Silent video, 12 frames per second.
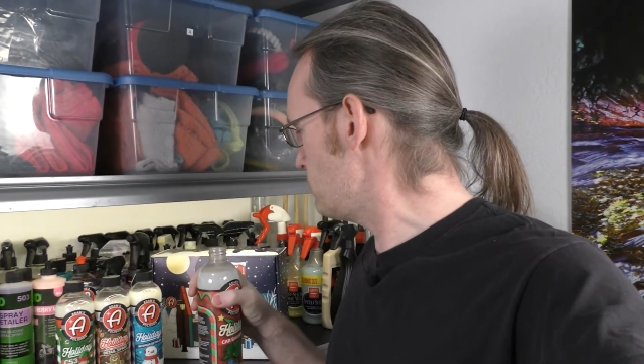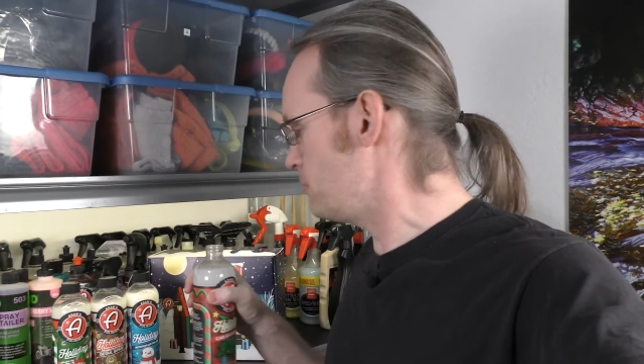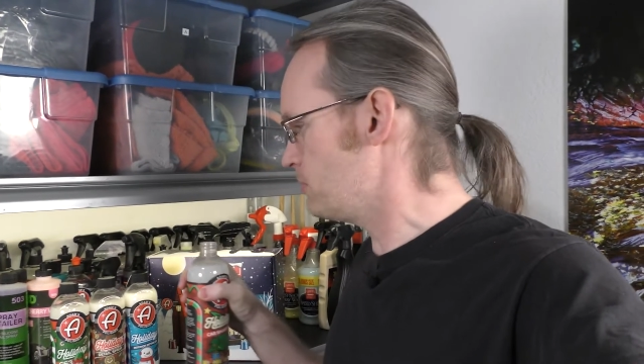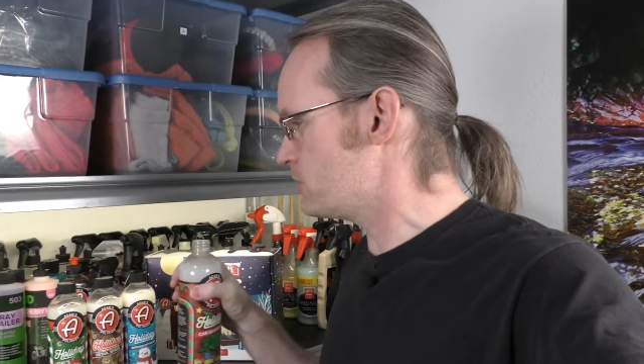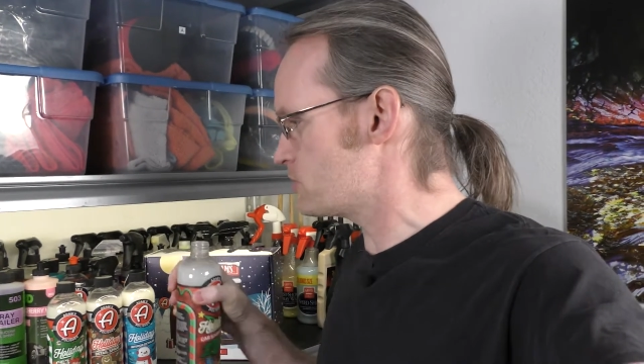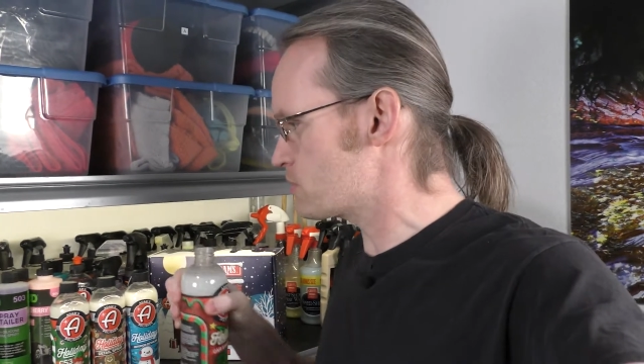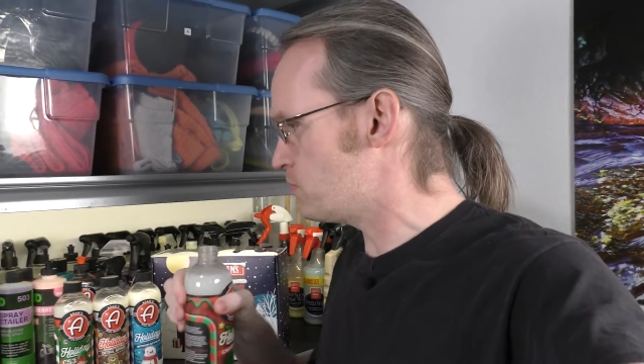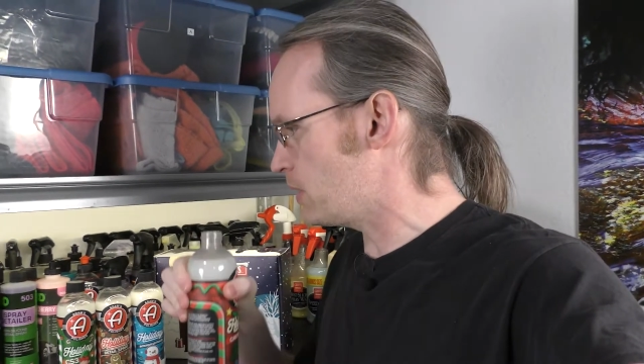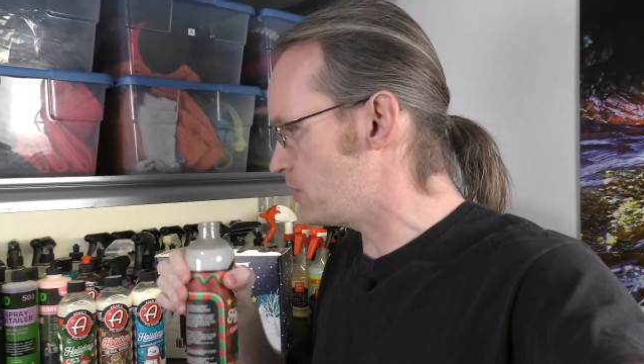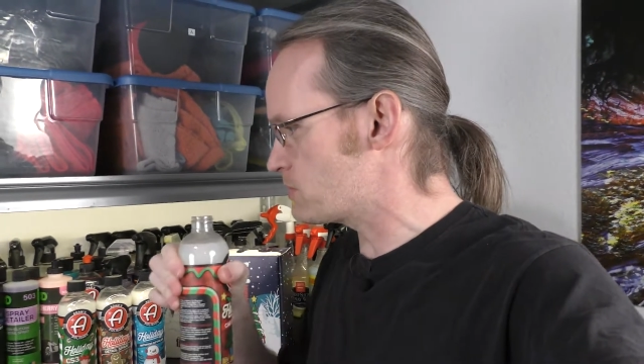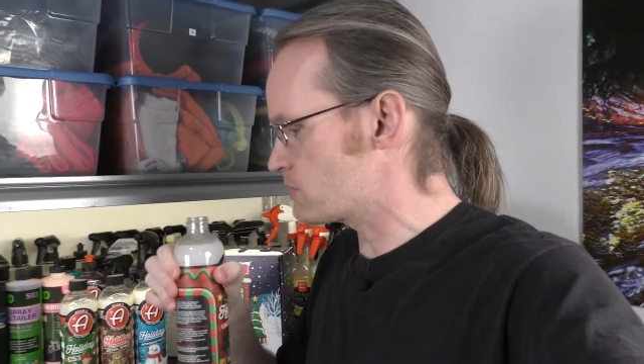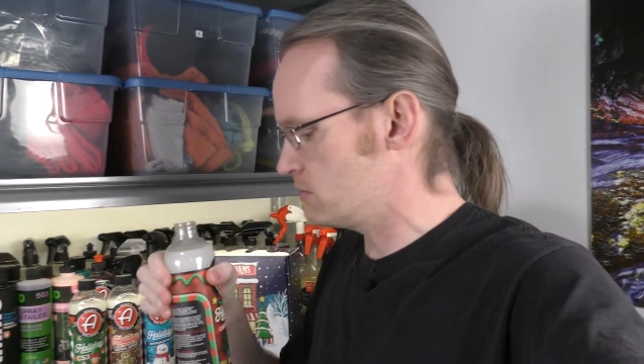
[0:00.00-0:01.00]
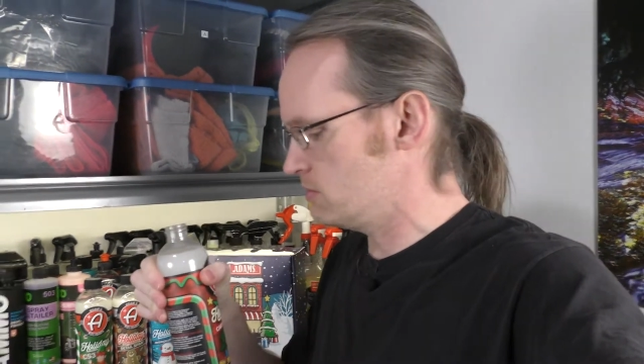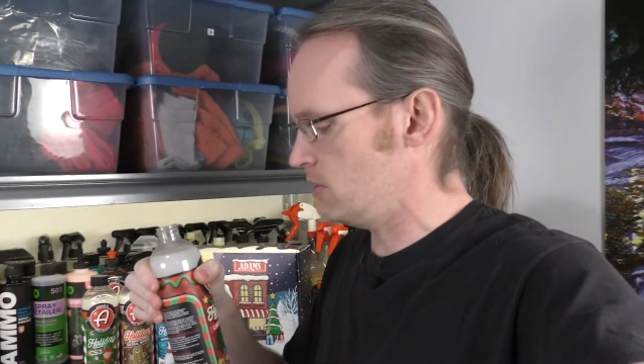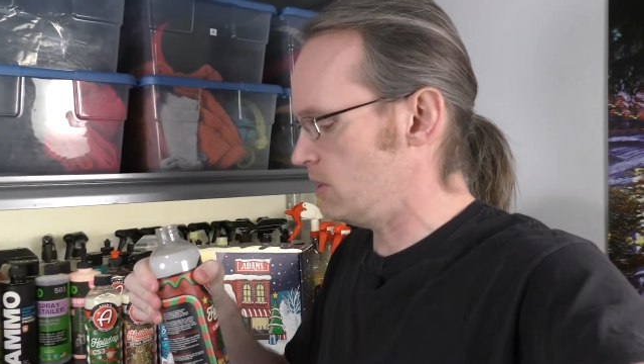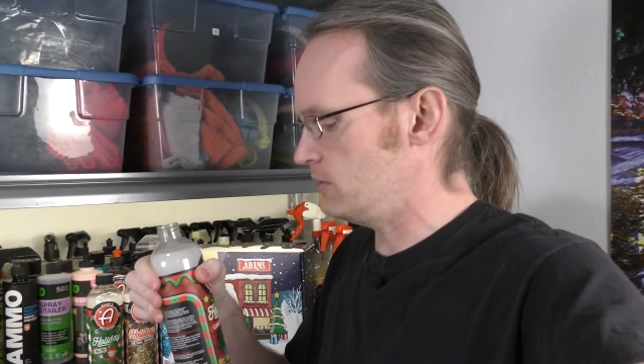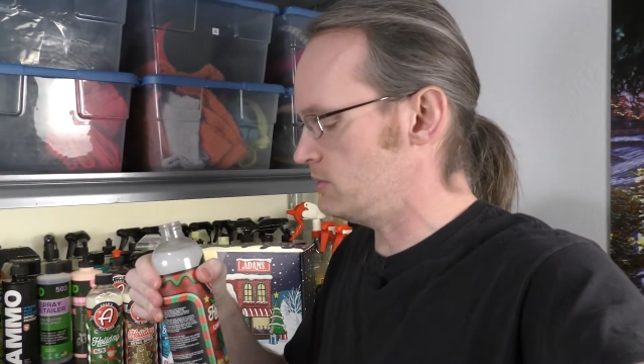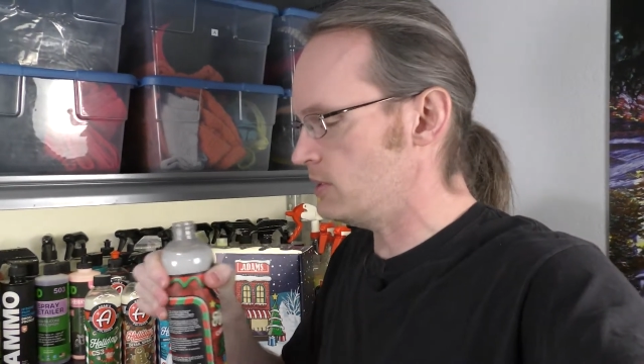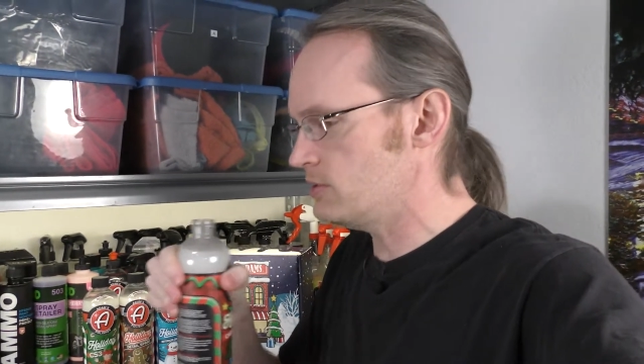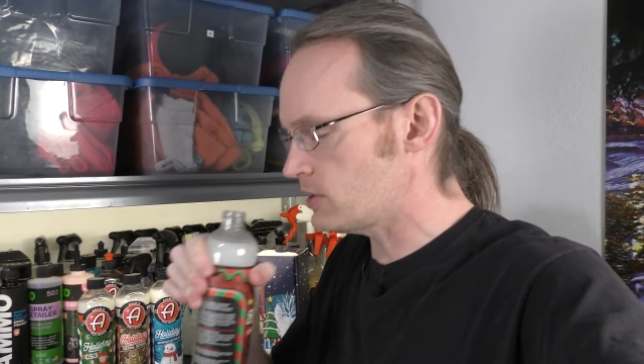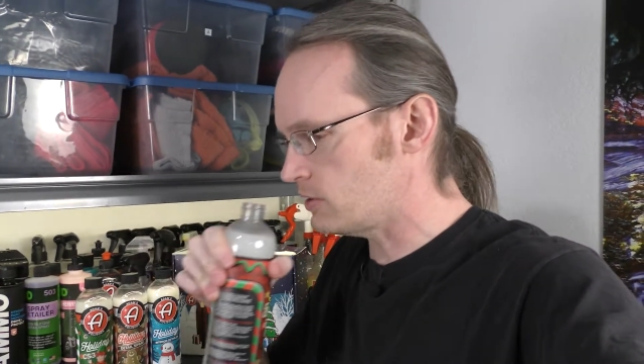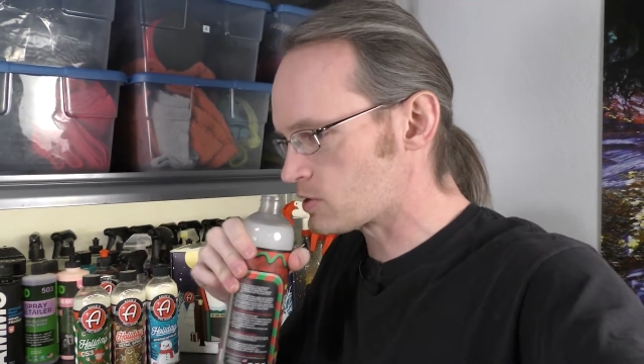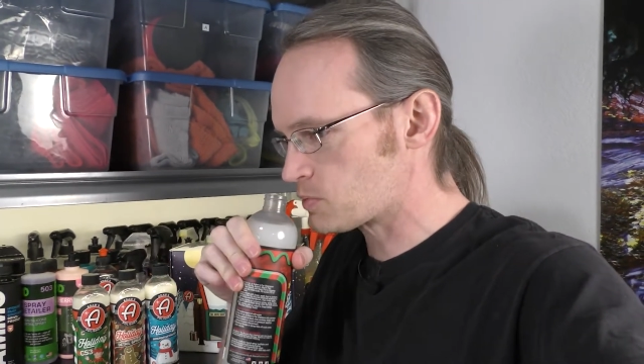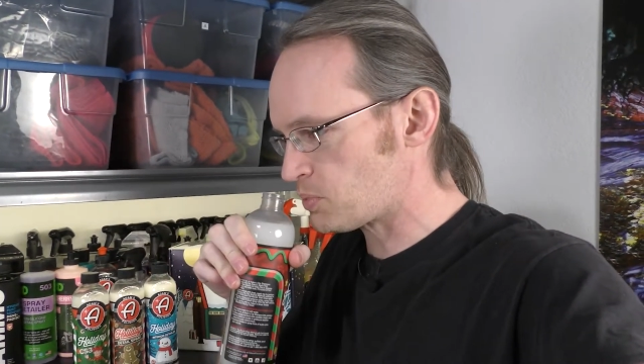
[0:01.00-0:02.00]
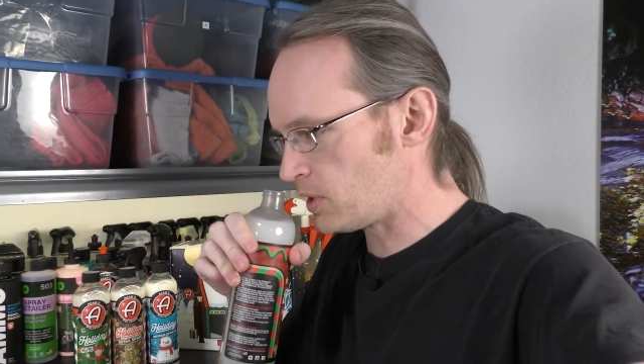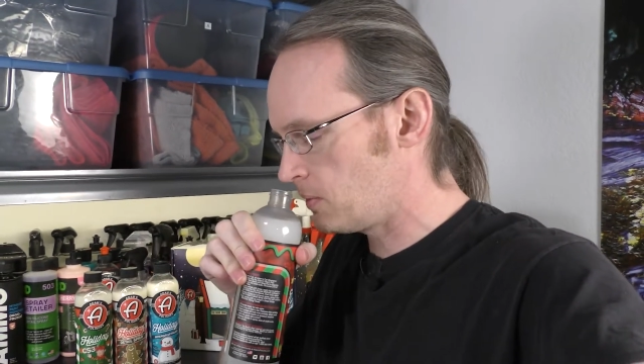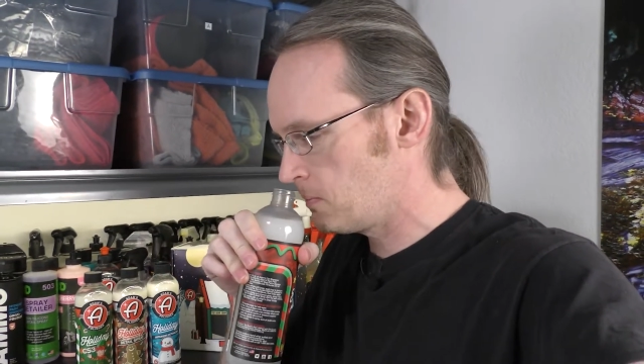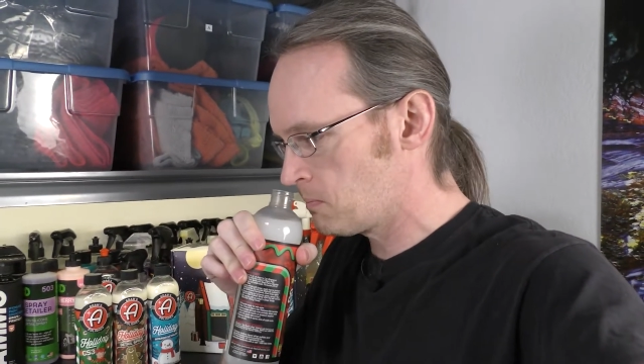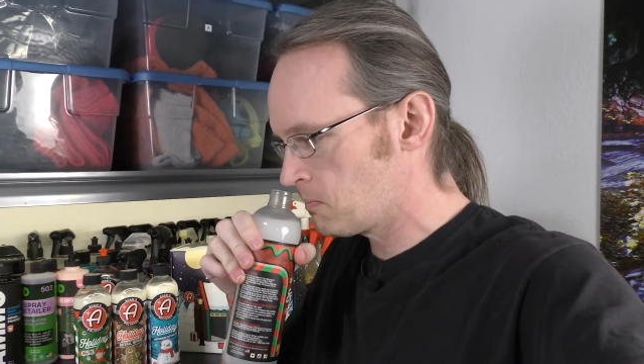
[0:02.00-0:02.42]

pumpkin spice detail spray,